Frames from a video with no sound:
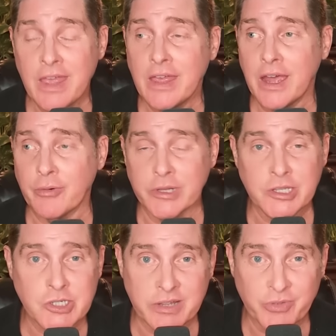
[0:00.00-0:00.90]
a
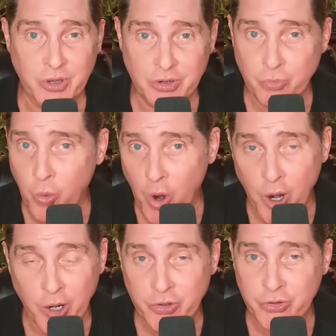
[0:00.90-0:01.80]
religion of good
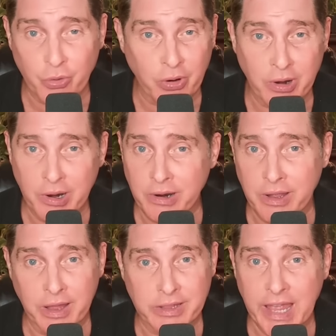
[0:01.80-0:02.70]
works or
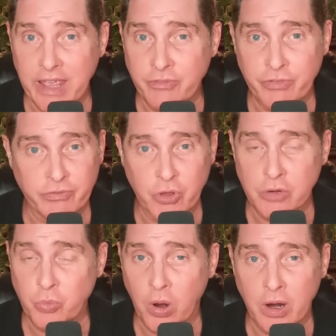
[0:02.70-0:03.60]
a life of
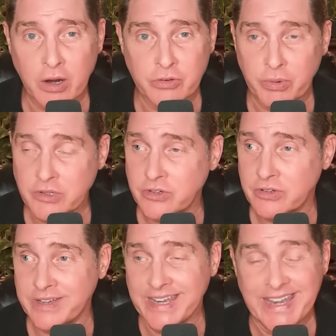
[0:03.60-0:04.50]
good works, which
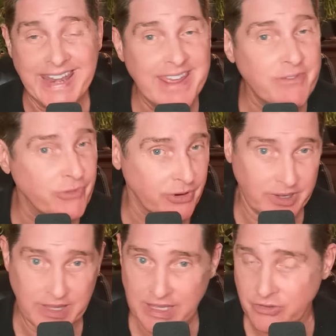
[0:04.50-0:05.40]
never
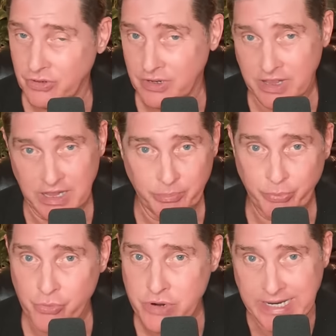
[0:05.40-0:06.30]
gets you to that
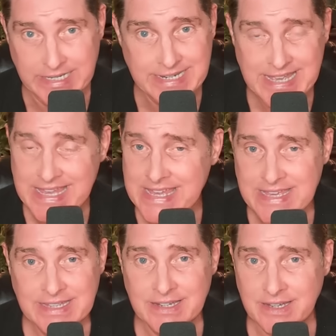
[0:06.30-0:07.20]
point.
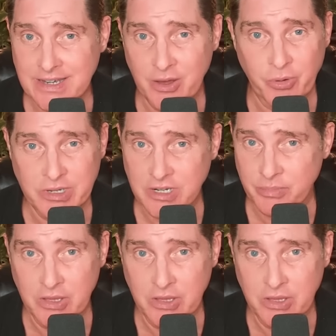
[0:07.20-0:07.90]
No one That's can right.